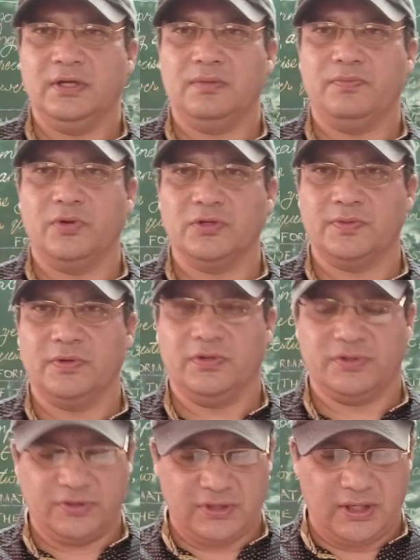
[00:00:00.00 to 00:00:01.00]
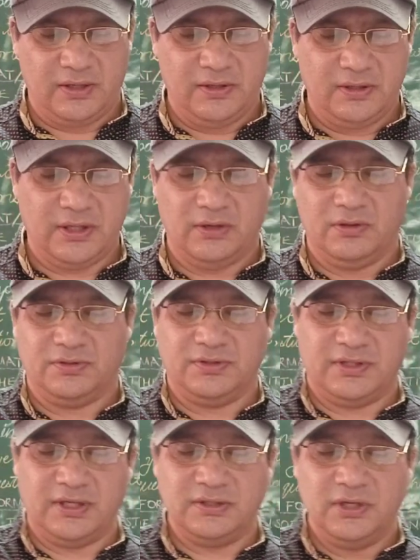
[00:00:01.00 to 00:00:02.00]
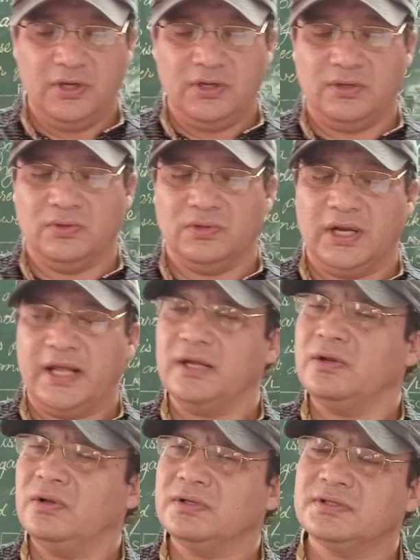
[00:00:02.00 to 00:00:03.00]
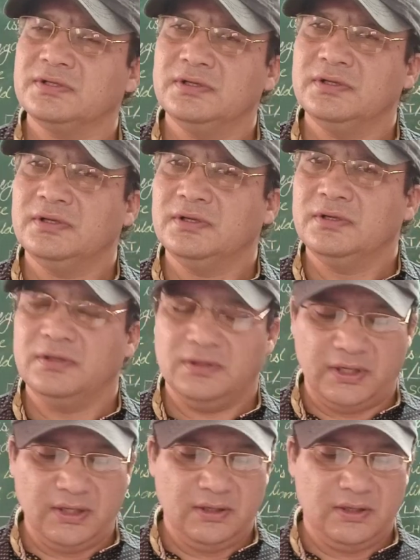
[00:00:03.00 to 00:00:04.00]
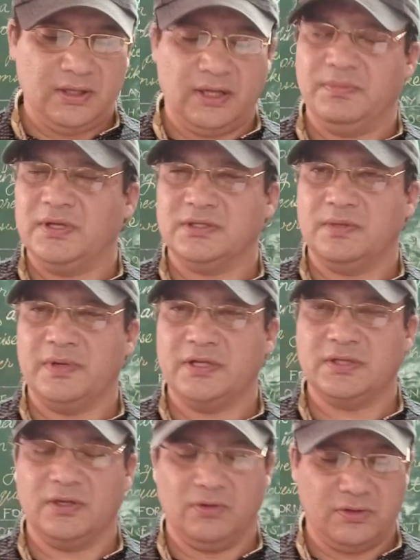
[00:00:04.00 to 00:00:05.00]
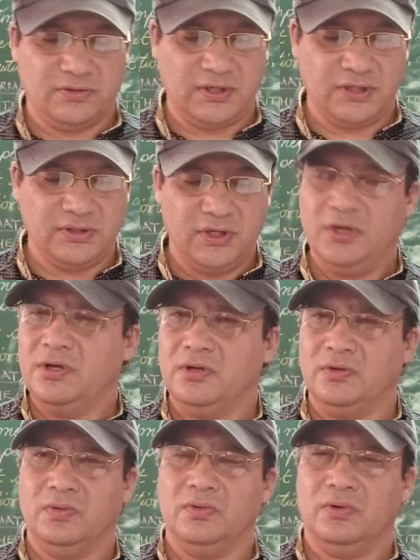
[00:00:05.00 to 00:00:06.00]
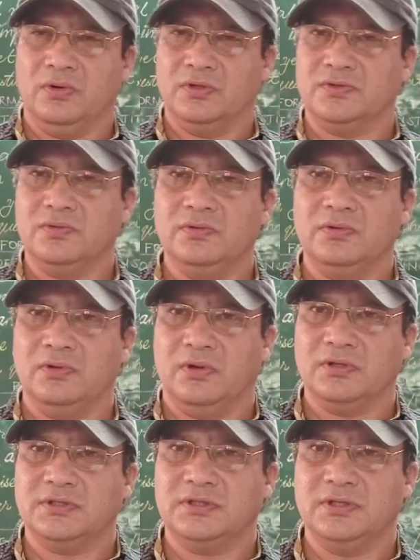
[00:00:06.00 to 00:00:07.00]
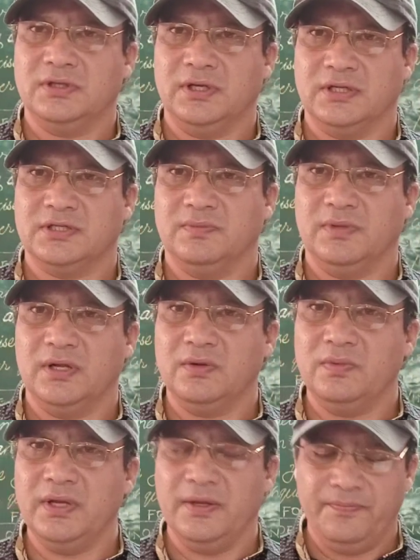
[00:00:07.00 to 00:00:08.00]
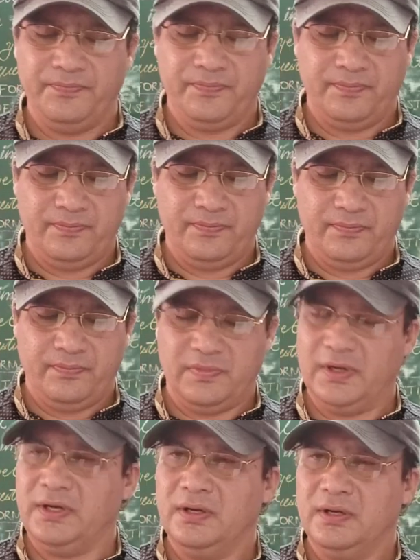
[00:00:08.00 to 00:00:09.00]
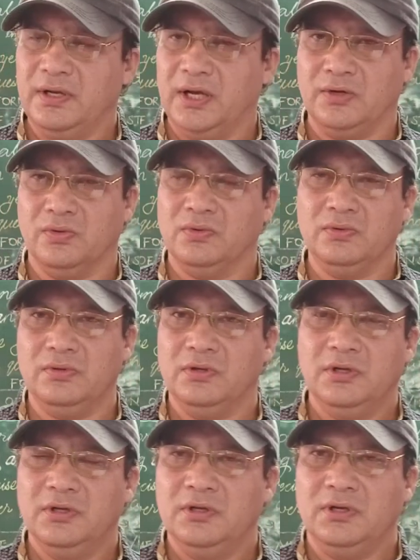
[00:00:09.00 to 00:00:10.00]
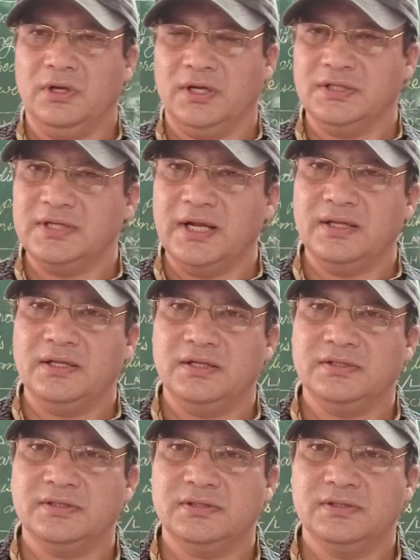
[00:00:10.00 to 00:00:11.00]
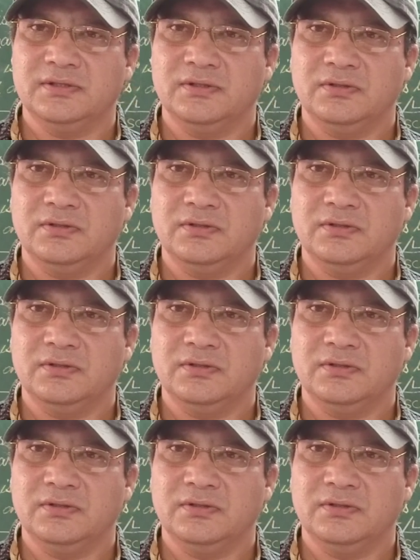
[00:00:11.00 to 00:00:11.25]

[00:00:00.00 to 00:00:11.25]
Yet Prospero also said, then Alonso says, you the like loss, right? And being surprised, King Alonso says, you also lost in a similar way, right? I don't understand this.